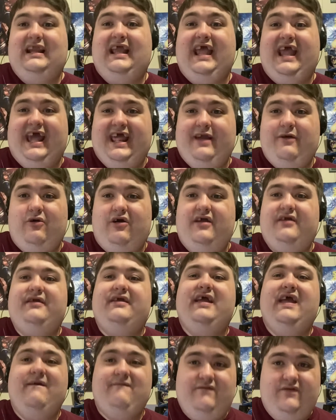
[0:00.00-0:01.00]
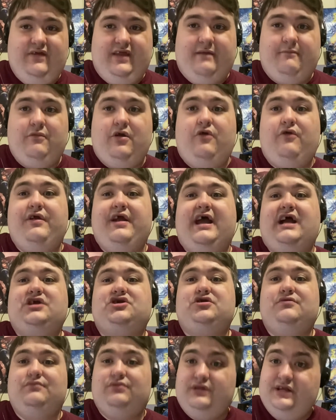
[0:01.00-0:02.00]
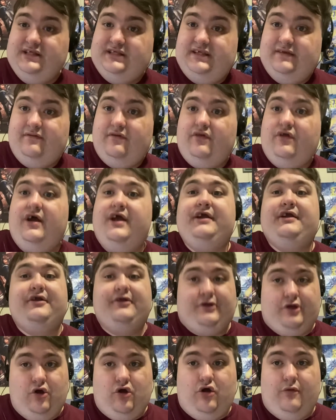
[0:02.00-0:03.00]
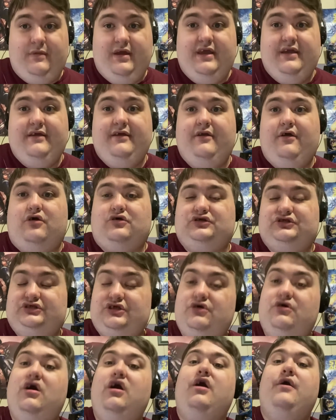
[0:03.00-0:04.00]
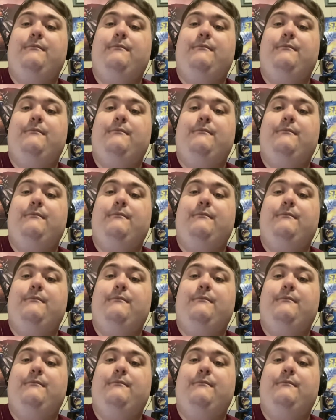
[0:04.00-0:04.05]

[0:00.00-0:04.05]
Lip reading: Anyway, if you like my reaction, please do a like, comment, and also